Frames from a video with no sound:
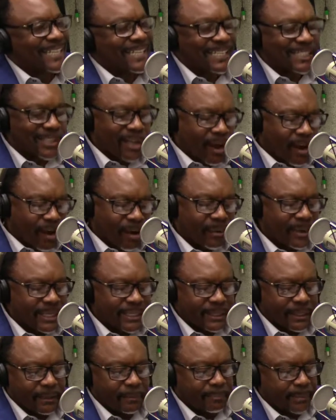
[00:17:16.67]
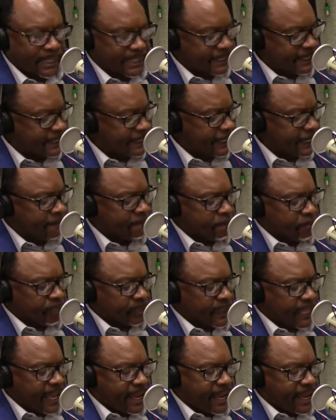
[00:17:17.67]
It's always good business to